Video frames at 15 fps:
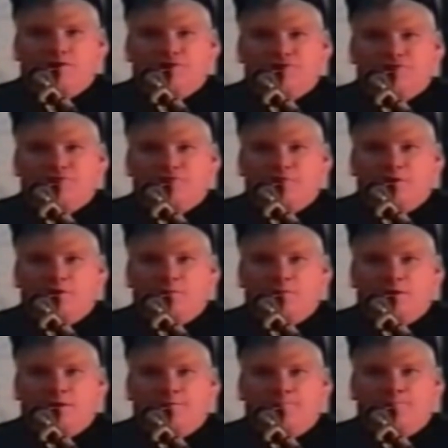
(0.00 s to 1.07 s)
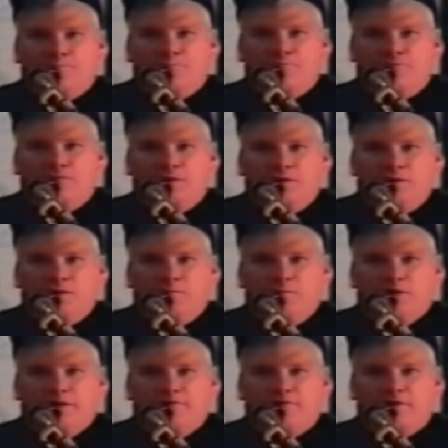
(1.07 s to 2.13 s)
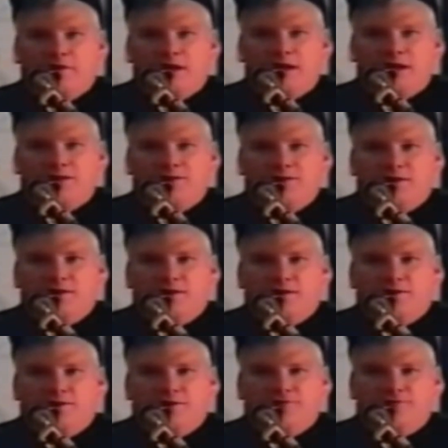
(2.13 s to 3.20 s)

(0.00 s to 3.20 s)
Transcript: orders from, uh, believe it or not, uh,